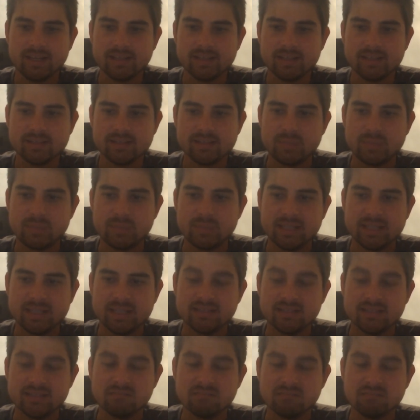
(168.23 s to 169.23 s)
It has
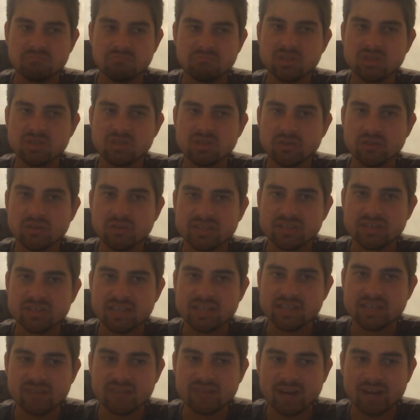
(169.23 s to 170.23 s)
been just over
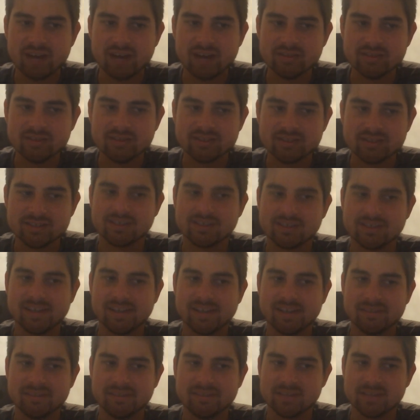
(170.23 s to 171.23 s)
7 hours
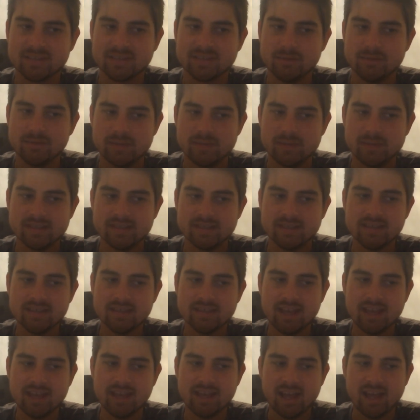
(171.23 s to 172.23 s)
since I ate those gummy
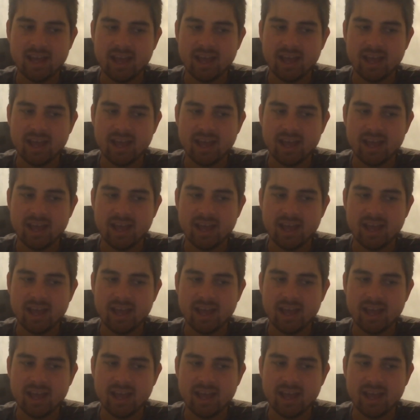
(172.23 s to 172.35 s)
bears,